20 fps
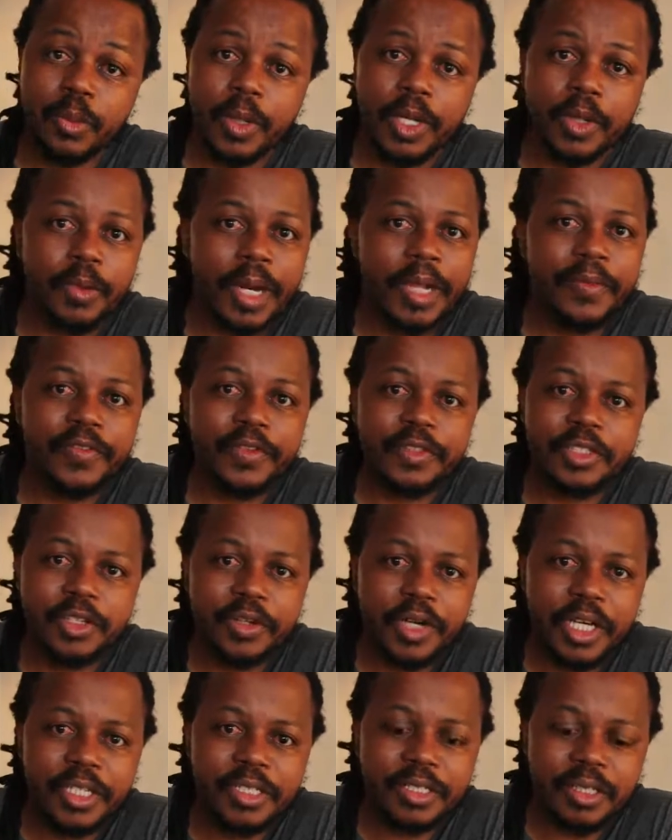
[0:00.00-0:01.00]
We're grateful to
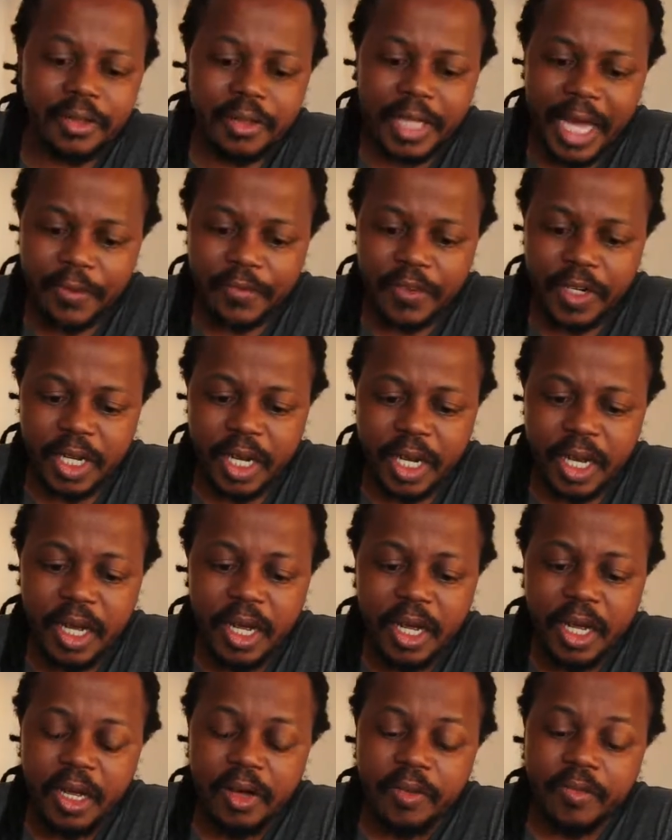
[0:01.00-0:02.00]
Cricket South Africa
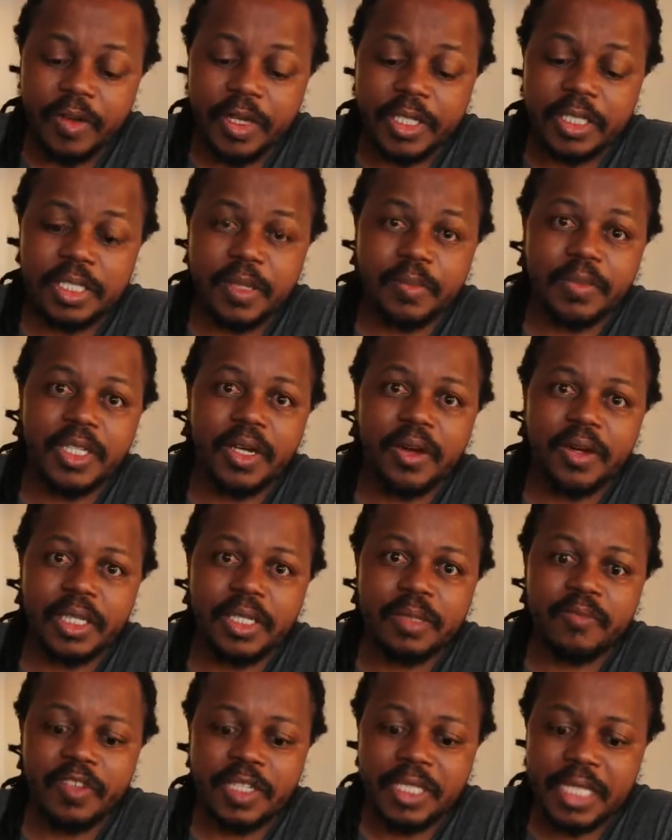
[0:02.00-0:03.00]
for accepting our
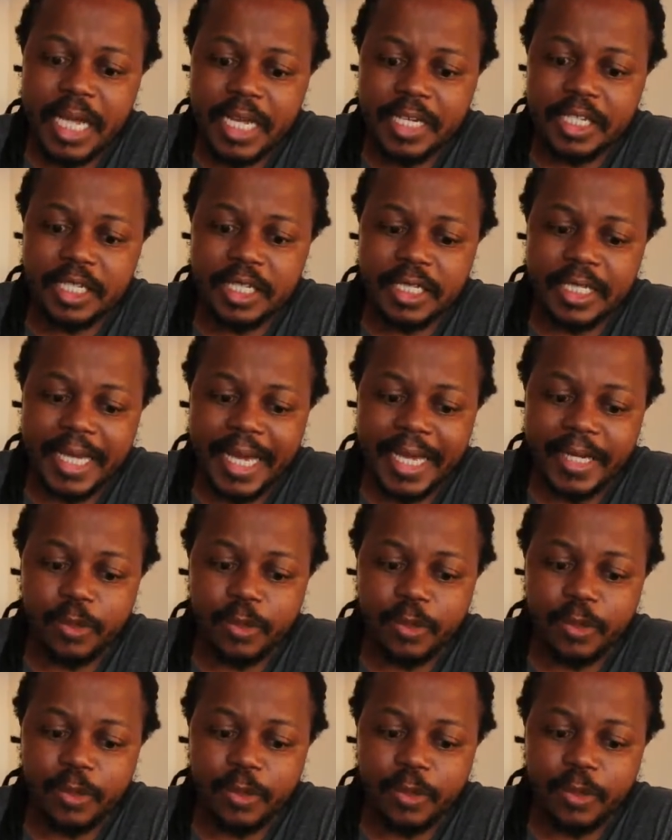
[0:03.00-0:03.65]
invitation,